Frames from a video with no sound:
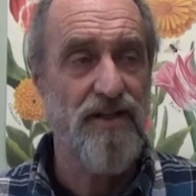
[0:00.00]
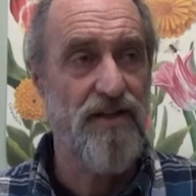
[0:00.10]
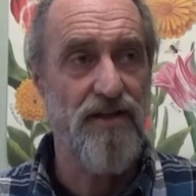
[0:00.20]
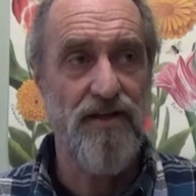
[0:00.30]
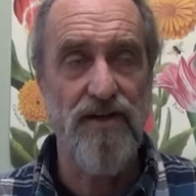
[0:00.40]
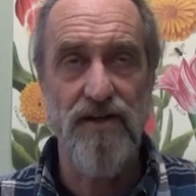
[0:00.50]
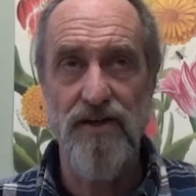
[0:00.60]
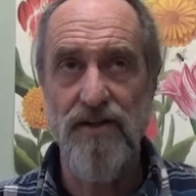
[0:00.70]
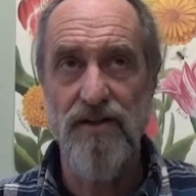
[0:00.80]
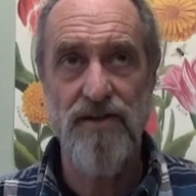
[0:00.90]

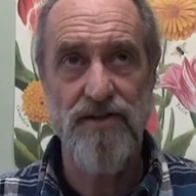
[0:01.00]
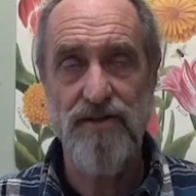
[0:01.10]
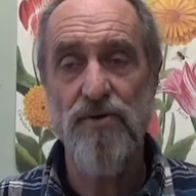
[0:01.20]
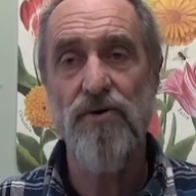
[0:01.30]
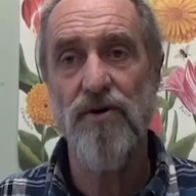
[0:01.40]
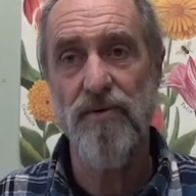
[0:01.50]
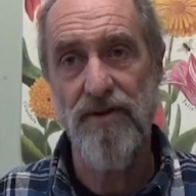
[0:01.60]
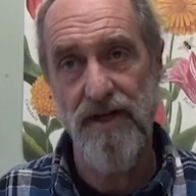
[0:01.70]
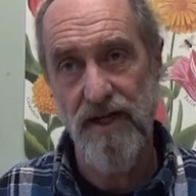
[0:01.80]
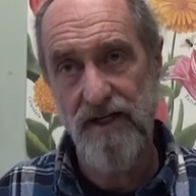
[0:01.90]
This is a horrible
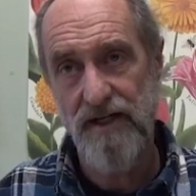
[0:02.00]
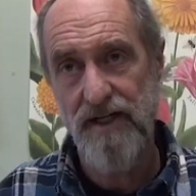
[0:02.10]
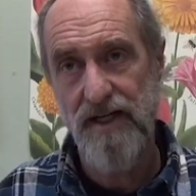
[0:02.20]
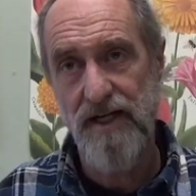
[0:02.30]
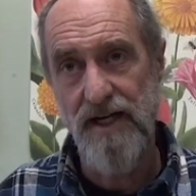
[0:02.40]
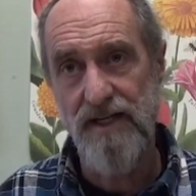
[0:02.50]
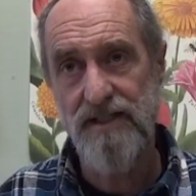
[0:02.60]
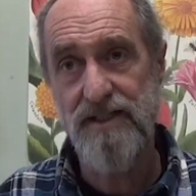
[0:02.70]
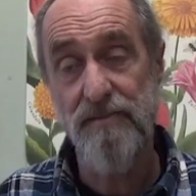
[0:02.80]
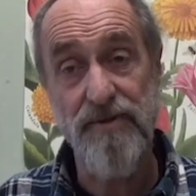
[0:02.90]
thing, and
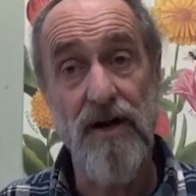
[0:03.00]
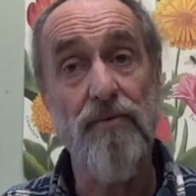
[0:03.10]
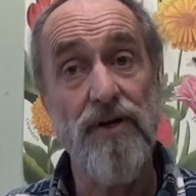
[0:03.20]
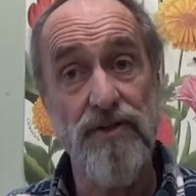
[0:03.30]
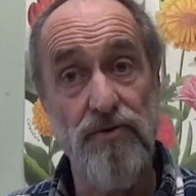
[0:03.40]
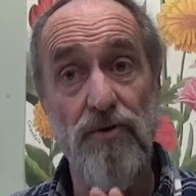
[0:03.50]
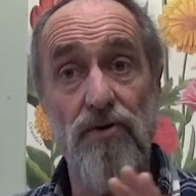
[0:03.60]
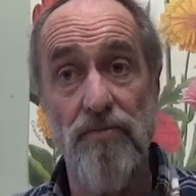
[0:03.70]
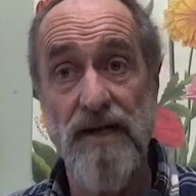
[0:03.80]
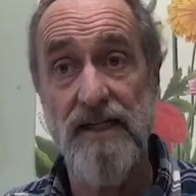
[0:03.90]
this is something I want to do a
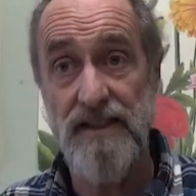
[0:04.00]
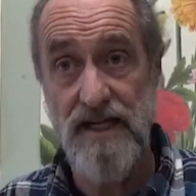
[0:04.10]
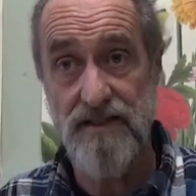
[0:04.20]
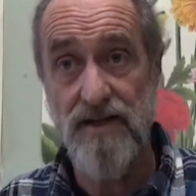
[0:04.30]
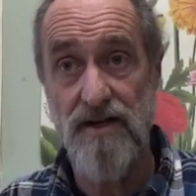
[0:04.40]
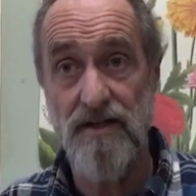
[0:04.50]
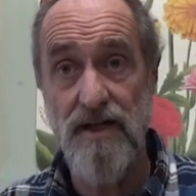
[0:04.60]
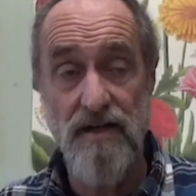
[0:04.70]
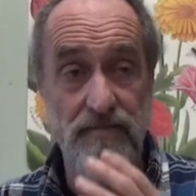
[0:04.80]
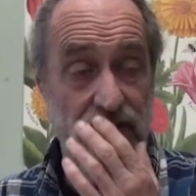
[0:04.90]
whole podcast on.
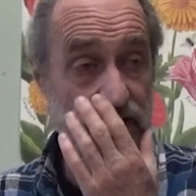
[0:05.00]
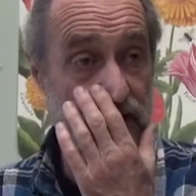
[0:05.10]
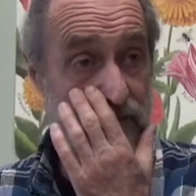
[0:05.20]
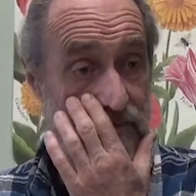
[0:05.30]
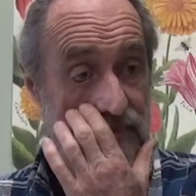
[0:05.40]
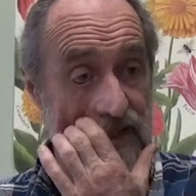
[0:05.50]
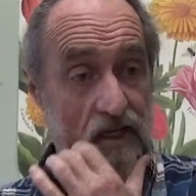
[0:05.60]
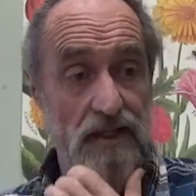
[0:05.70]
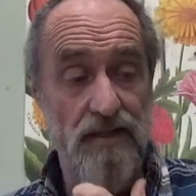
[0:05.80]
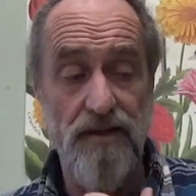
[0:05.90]
But
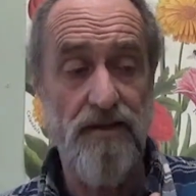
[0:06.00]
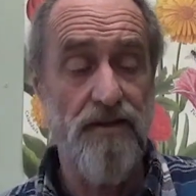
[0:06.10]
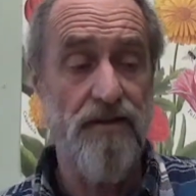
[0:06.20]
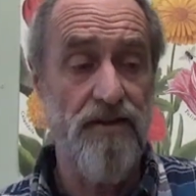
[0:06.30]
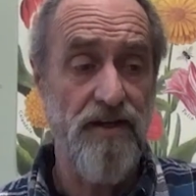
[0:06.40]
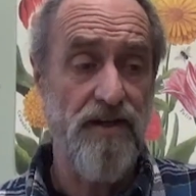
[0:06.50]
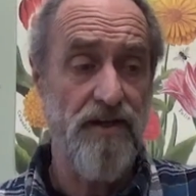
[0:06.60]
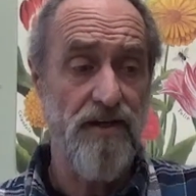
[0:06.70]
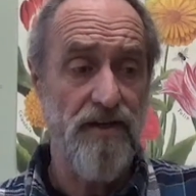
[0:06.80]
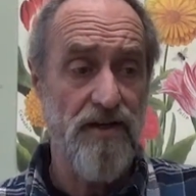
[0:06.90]

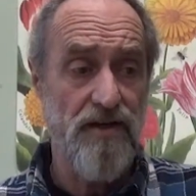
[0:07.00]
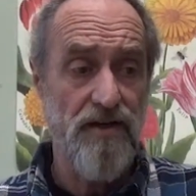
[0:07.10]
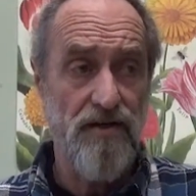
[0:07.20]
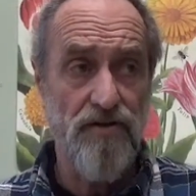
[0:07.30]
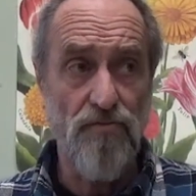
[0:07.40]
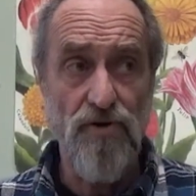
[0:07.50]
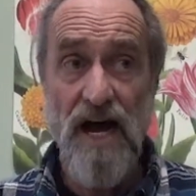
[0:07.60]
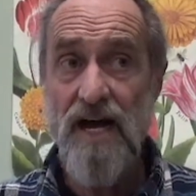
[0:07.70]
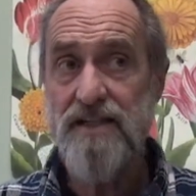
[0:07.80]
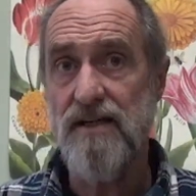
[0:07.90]
the
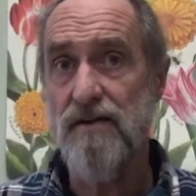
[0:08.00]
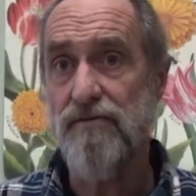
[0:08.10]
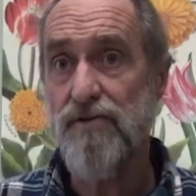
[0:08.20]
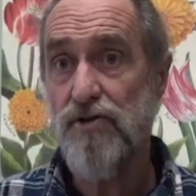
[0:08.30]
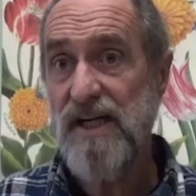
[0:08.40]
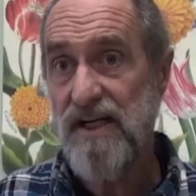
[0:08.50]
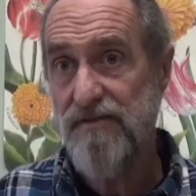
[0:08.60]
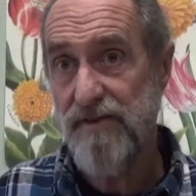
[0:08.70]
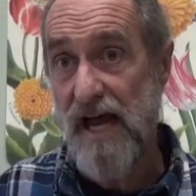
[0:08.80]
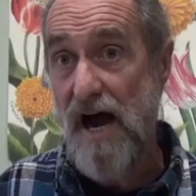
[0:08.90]
rise of cricket
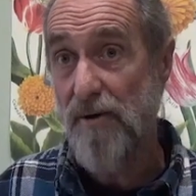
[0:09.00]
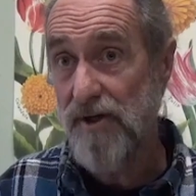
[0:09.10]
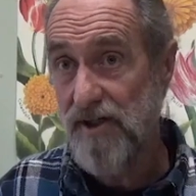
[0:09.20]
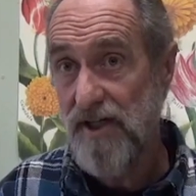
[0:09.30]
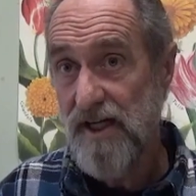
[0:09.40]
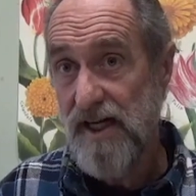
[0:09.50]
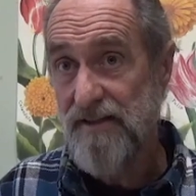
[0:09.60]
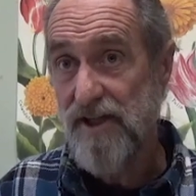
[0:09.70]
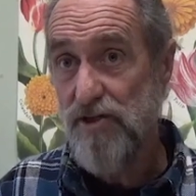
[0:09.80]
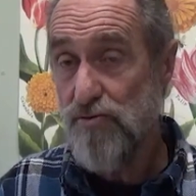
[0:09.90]
flour and
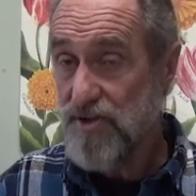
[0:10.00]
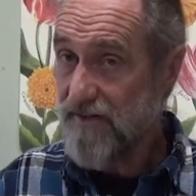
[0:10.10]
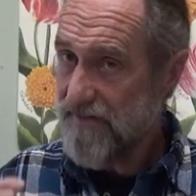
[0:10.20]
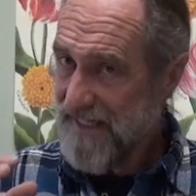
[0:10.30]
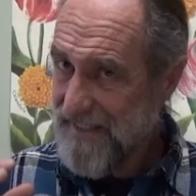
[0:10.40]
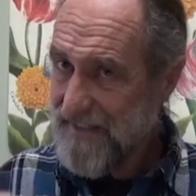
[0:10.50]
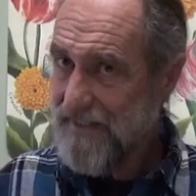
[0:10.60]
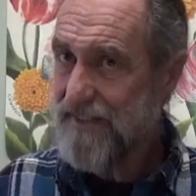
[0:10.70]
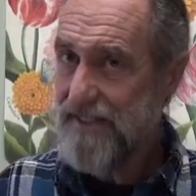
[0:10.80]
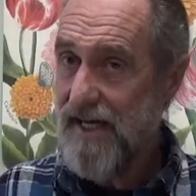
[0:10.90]
the use of
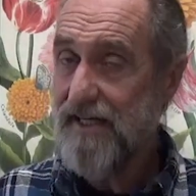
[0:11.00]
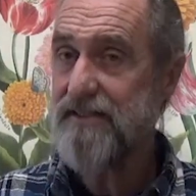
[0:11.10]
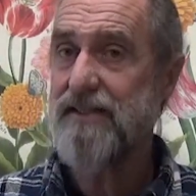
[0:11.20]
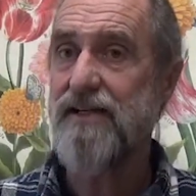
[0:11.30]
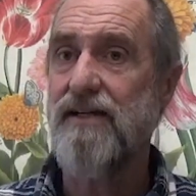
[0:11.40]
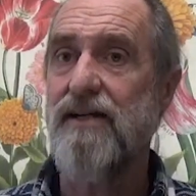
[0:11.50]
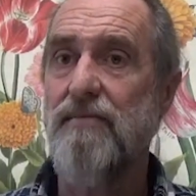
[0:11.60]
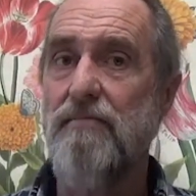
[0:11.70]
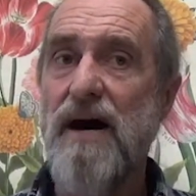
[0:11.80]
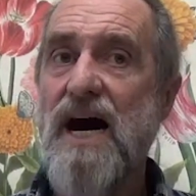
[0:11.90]
insect
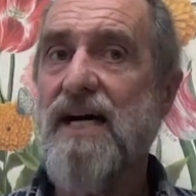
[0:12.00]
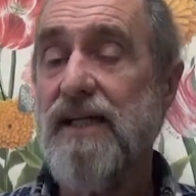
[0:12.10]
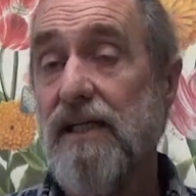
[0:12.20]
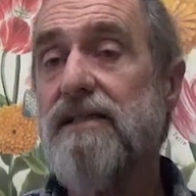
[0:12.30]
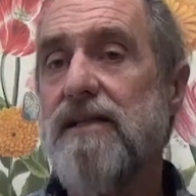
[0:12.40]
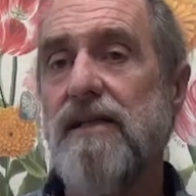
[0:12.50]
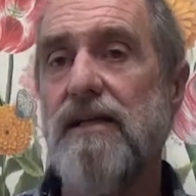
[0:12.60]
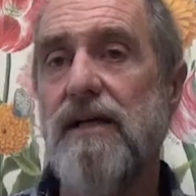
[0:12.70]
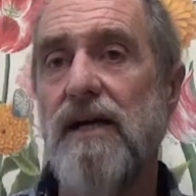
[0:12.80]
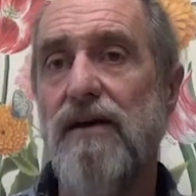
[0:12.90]
bodies
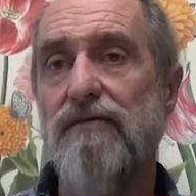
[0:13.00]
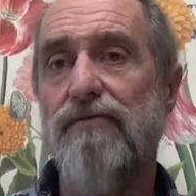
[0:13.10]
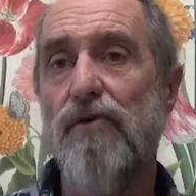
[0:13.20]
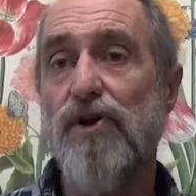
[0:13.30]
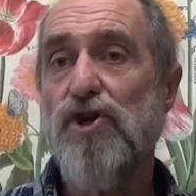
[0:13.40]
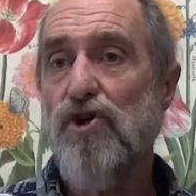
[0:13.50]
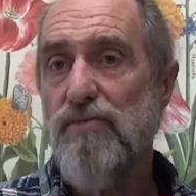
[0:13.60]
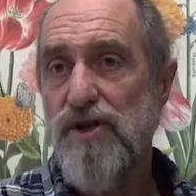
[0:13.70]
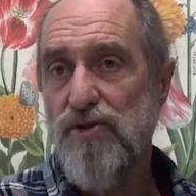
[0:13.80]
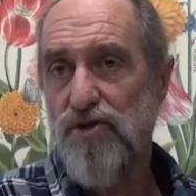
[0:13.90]
for
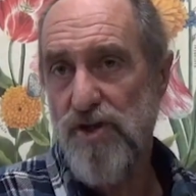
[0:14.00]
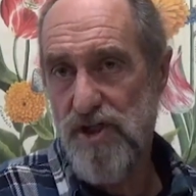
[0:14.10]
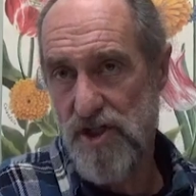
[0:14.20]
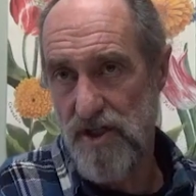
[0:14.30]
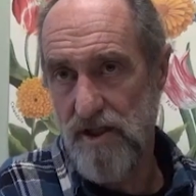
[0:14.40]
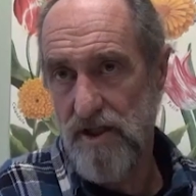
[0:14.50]
human nutrition